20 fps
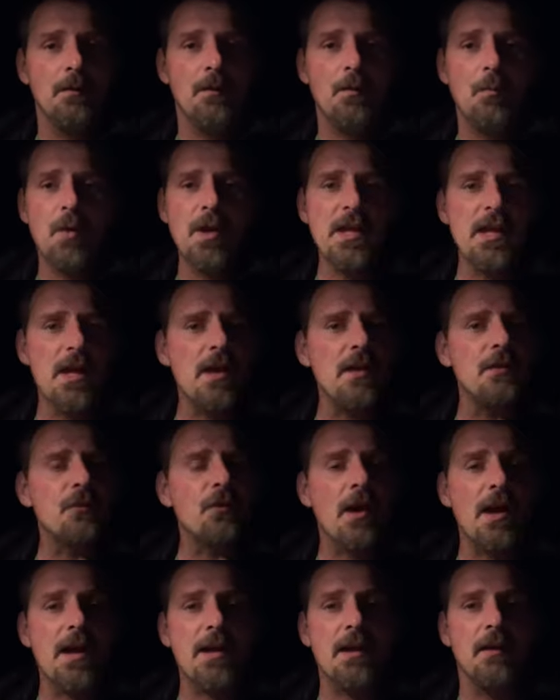We ain't
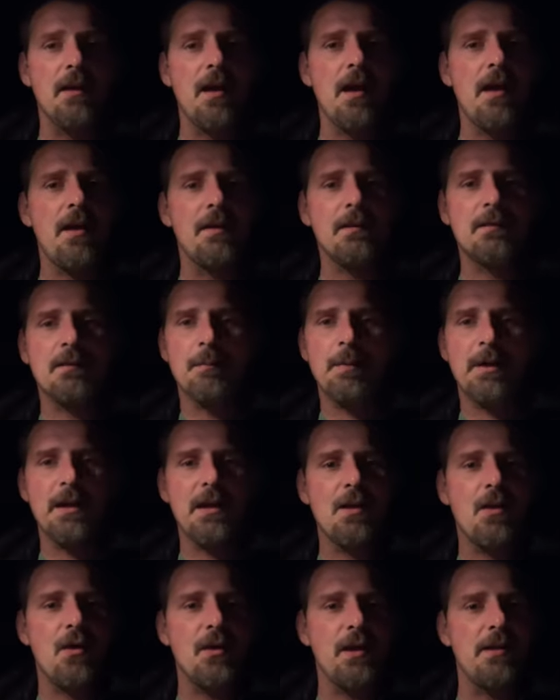trying to land
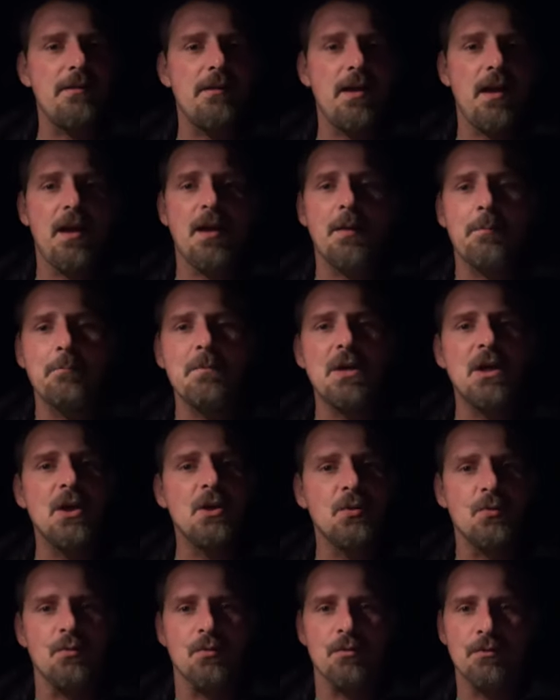somebody on the damn
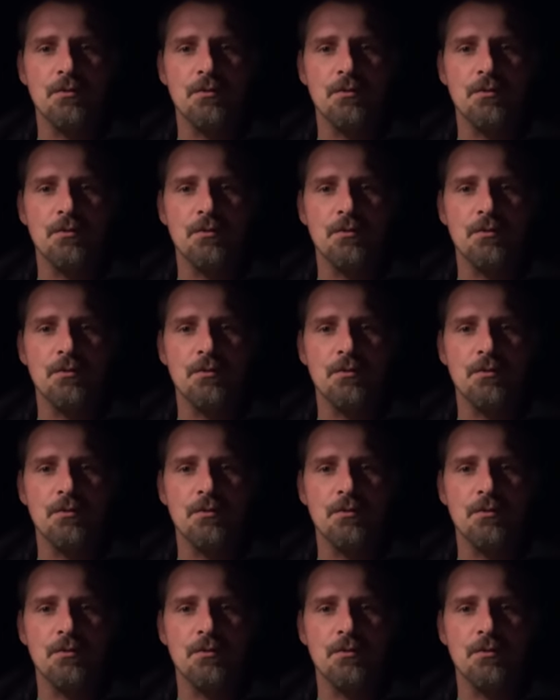moon.